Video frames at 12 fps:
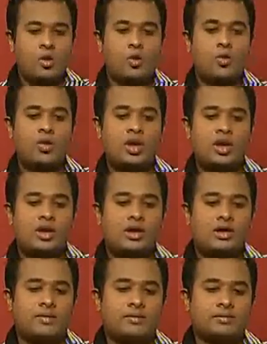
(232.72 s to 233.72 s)

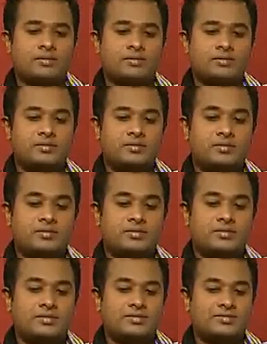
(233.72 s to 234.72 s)
Well,
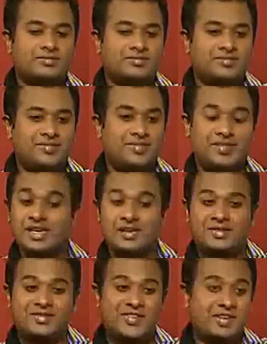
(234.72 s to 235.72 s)
still
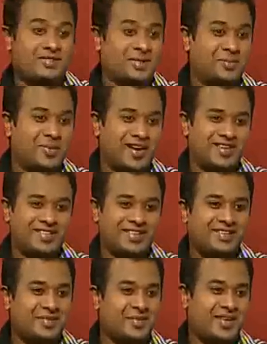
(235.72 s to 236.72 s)
it's very
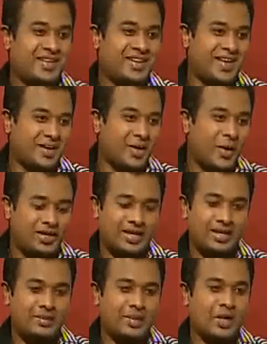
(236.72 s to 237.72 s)
surprising the way that I got
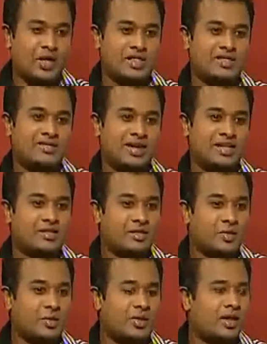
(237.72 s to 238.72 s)
in, because while
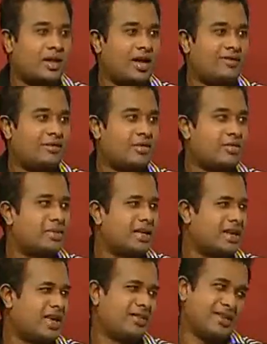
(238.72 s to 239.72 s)
schooling I was
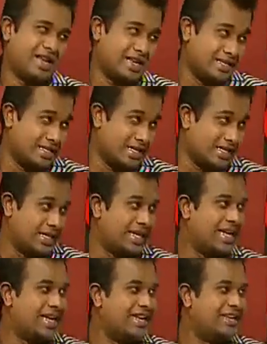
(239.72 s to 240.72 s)
being like a very nerdy
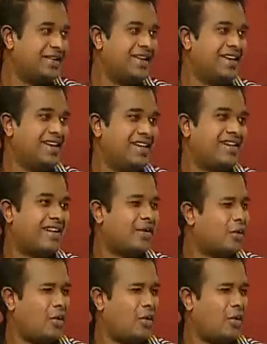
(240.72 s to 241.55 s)
kid, right,